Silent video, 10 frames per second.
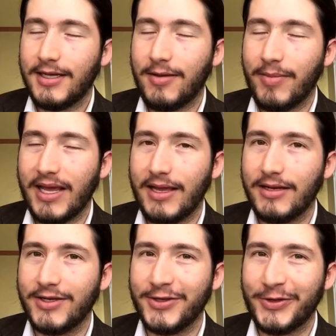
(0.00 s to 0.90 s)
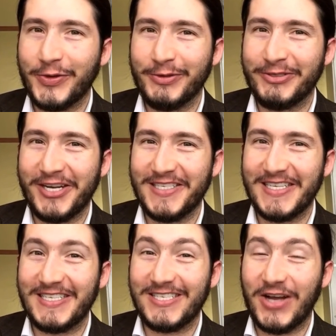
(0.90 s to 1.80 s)
And man, Google
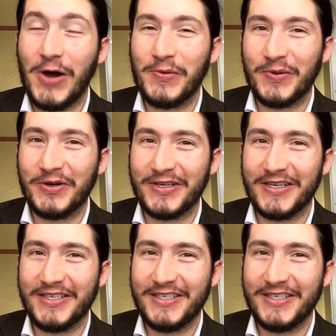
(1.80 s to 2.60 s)
Translate does not work